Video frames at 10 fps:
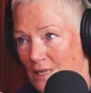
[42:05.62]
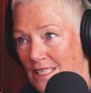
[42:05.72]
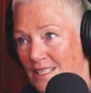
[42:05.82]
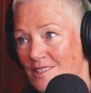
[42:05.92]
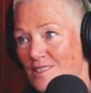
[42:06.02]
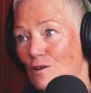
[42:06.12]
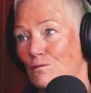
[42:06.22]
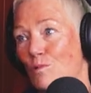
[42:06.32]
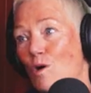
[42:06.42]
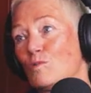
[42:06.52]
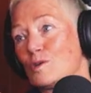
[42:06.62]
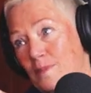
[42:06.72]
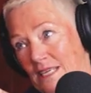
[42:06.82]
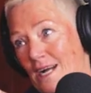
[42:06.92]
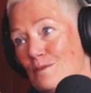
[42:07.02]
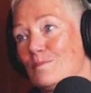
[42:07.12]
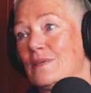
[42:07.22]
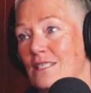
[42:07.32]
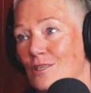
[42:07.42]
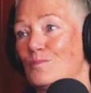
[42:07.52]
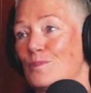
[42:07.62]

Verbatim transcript: readers of yep. what would become Bent Not